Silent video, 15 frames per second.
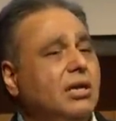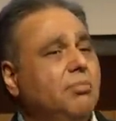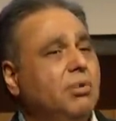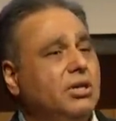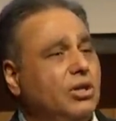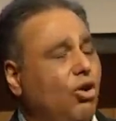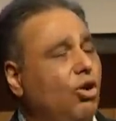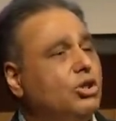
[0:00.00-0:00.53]

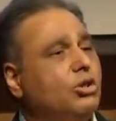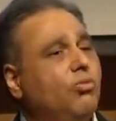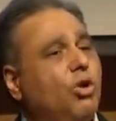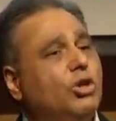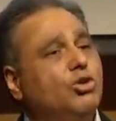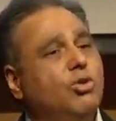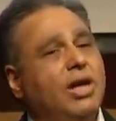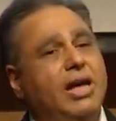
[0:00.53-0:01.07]
but they also
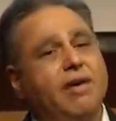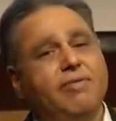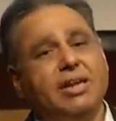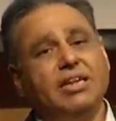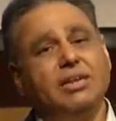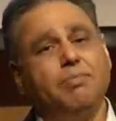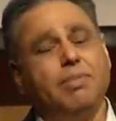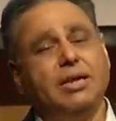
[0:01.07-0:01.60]
want to have
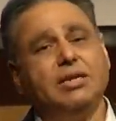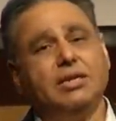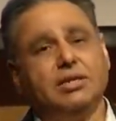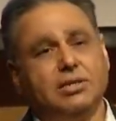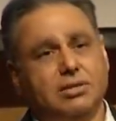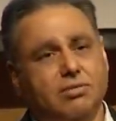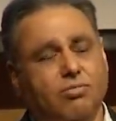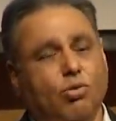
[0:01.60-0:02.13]

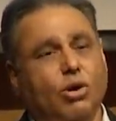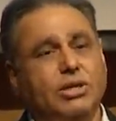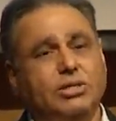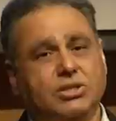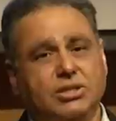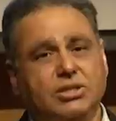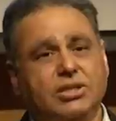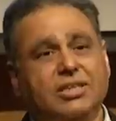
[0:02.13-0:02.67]
independent
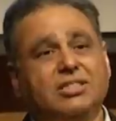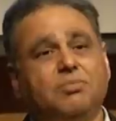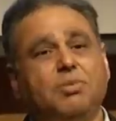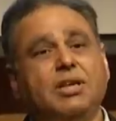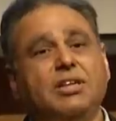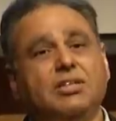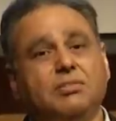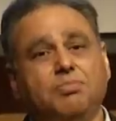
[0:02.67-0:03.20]
voices,
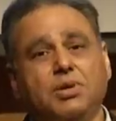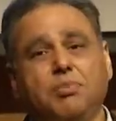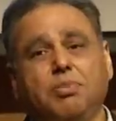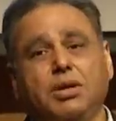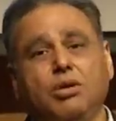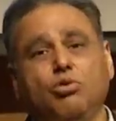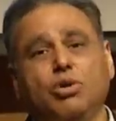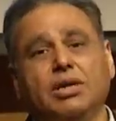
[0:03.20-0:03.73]
experienced
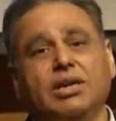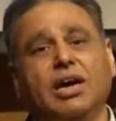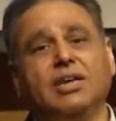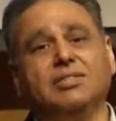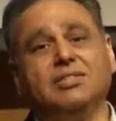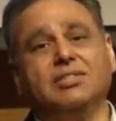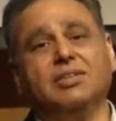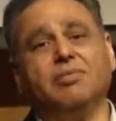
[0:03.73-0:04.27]
people who can
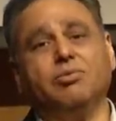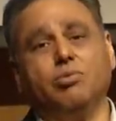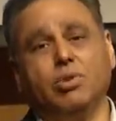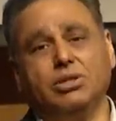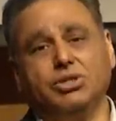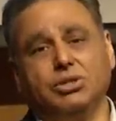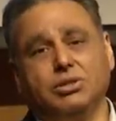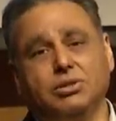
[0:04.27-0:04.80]
ask the tough
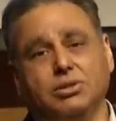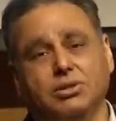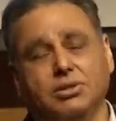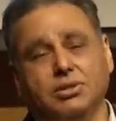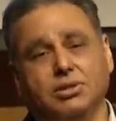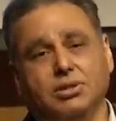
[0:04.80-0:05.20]
questions.